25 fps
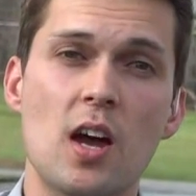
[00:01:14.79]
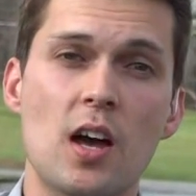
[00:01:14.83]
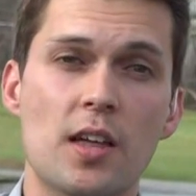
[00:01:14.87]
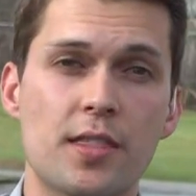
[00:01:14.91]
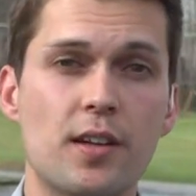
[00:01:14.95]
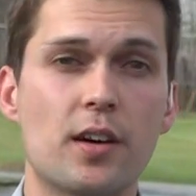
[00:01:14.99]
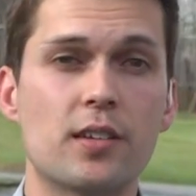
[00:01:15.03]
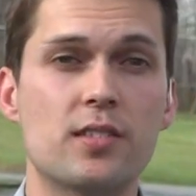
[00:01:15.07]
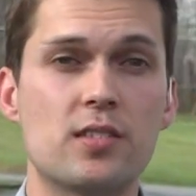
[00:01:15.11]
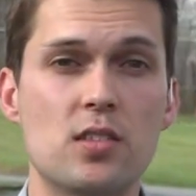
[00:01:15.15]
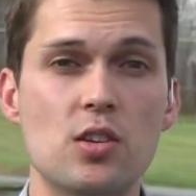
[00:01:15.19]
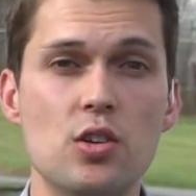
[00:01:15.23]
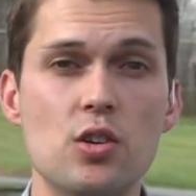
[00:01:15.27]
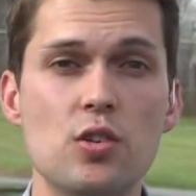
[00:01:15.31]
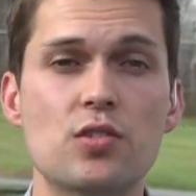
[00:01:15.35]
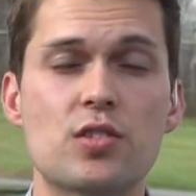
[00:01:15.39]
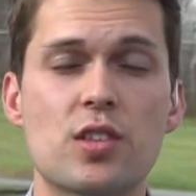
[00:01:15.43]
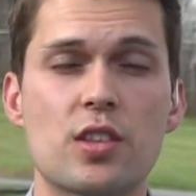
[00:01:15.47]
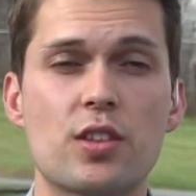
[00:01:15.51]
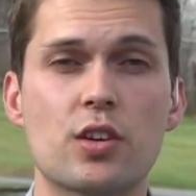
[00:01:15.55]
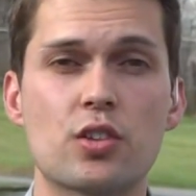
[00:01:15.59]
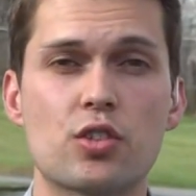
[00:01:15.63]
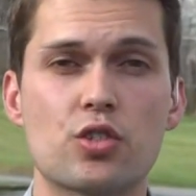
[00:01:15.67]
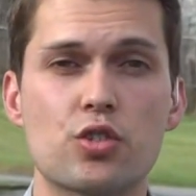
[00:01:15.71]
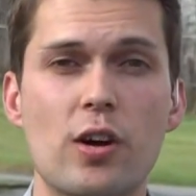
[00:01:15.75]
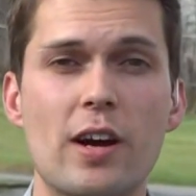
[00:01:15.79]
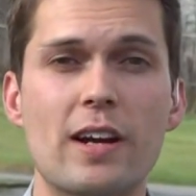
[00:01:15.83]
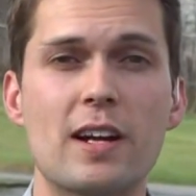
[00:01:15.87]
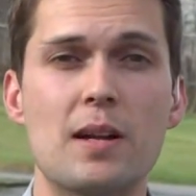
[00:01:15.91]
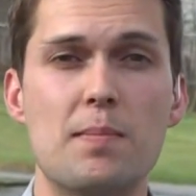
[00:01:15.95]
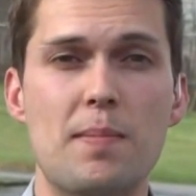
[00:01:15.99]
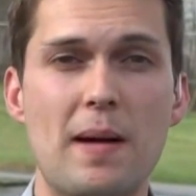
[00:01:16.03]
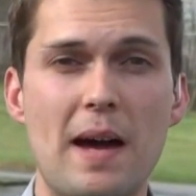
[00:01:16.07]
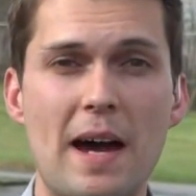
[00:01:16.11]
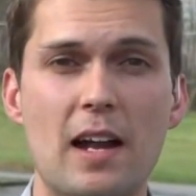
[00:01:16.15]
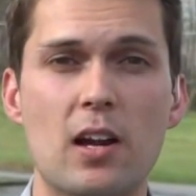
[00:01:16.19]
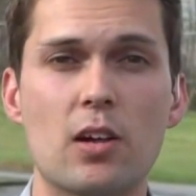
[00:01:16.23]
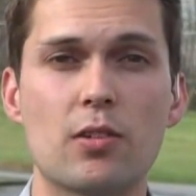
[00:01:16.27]
The news that they're trying to
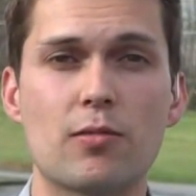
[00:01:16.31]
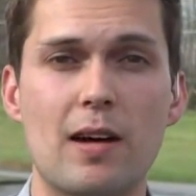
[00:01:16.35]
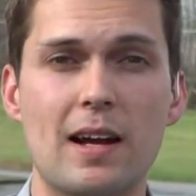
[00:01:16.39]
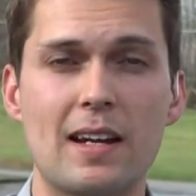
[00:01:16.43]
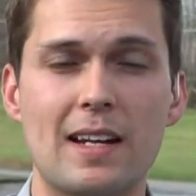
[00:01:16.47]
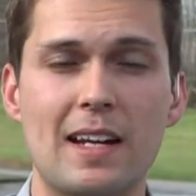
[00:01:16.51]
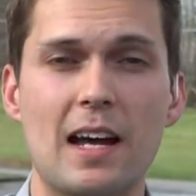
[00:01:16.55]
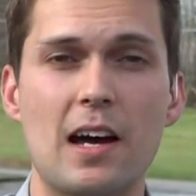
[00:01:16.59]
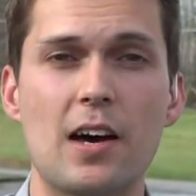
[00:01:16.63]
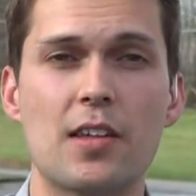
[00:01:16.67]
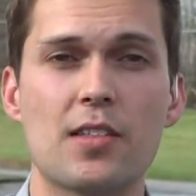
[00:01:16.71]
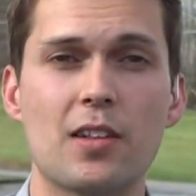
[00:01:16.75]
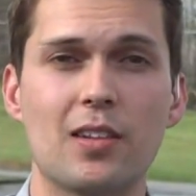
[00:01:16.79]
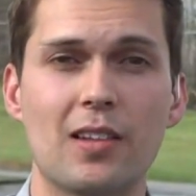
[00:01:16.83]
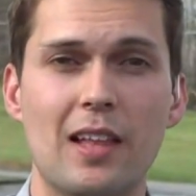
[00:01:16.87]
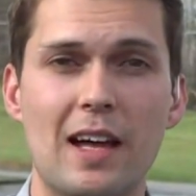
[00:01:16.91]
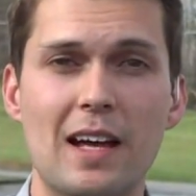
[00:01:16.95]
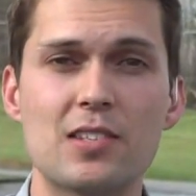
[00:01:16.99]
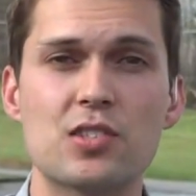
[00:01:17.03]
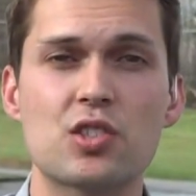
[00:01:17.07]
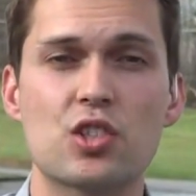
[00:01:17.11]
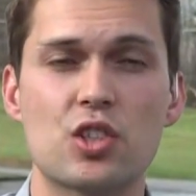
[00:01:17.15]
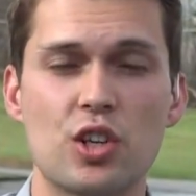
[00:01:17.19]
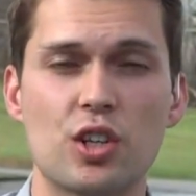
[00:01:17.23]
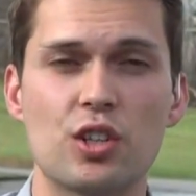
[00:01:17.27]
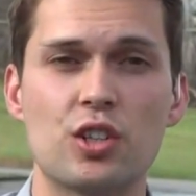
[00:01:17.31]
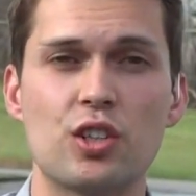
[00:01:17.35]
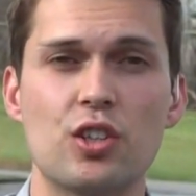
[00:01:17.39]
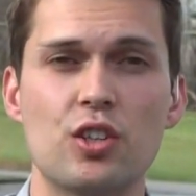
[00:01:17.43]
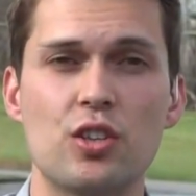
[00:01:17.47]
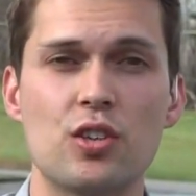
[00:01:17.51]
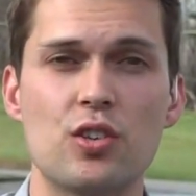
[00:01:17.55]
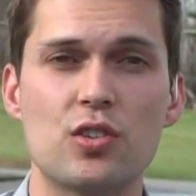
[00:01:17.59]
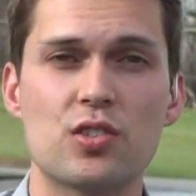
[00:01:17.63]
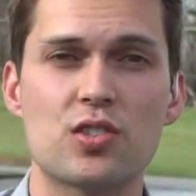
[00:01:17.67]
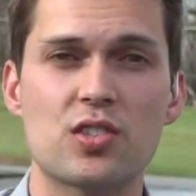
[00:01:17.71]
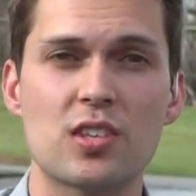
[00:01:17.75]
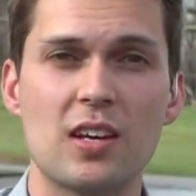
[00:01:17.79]
battle right now, the less good
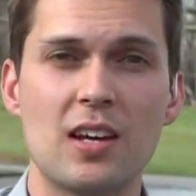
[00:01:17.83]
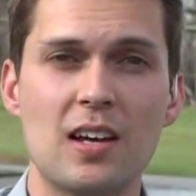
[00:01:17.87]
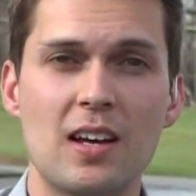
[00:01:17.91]
news,